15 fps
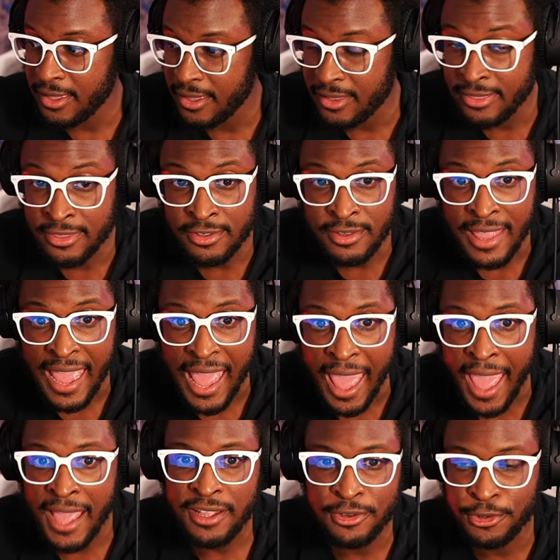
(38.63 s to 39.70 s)
the
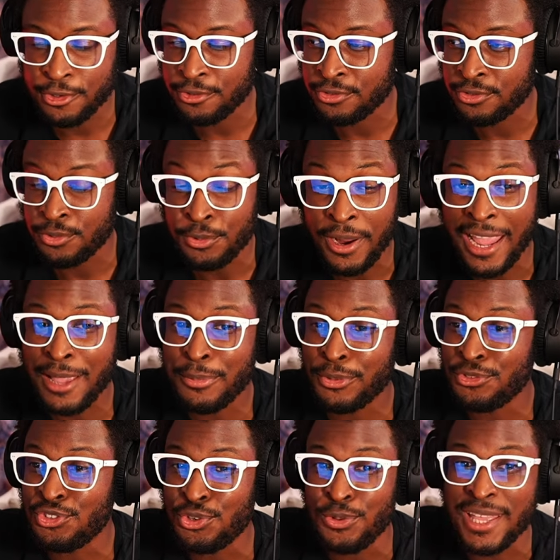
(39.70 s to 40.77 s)
hackers were able
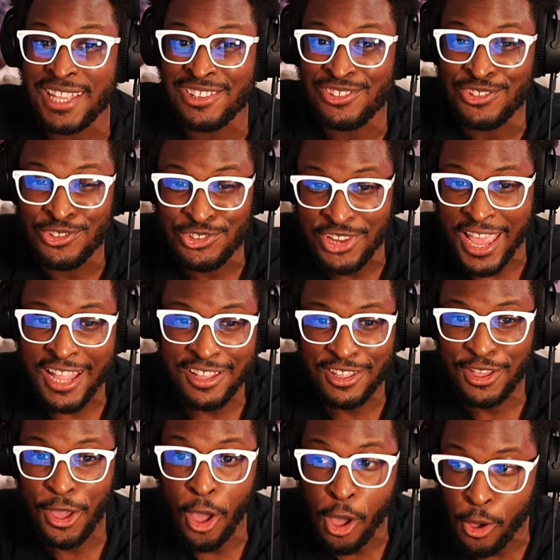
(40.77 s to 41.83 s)
to inject
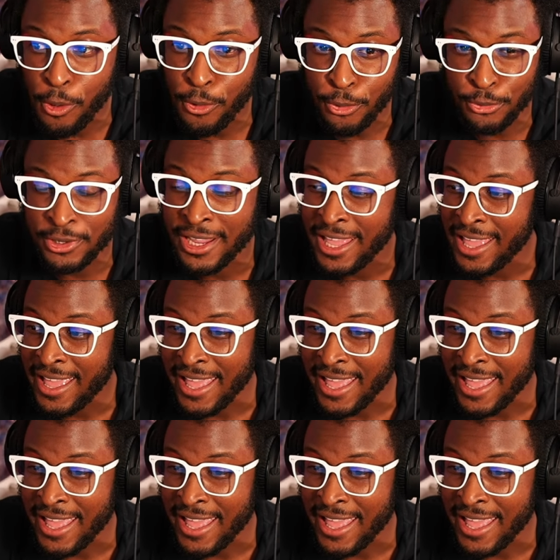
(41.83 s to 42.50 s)
code